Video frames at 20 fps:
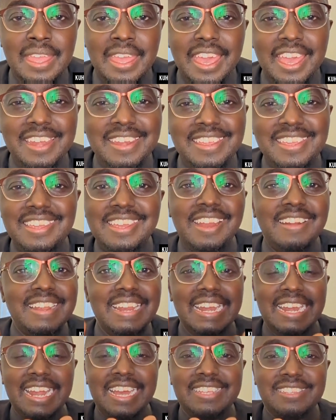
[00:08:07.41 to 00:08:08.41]
And
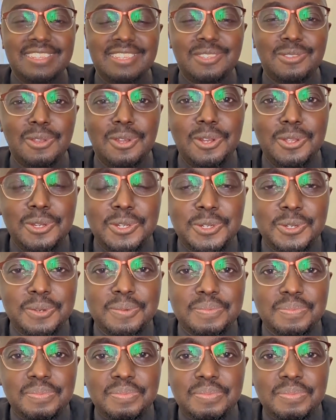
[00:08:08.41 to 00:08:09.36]
herein lies the solution.